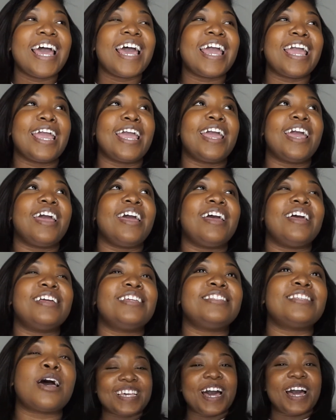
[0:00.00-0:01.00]

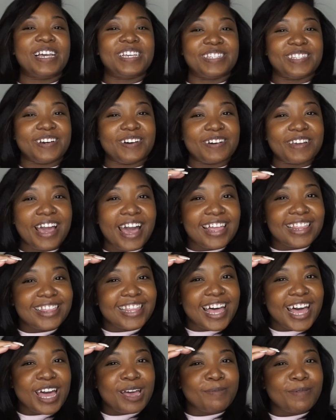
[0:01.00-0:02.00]
and I saw cath
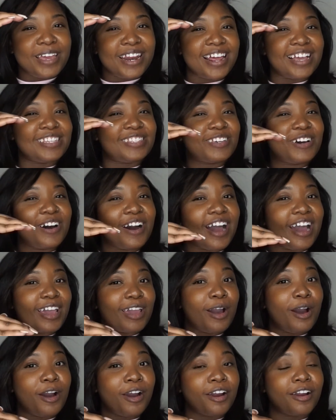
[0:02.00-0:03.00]
lab and I saw
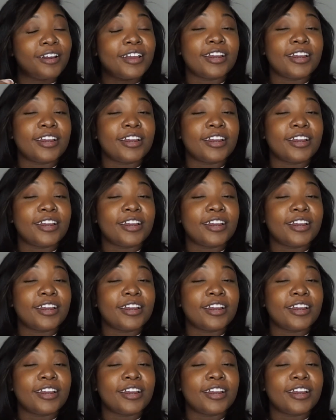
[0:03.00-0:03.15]
IR.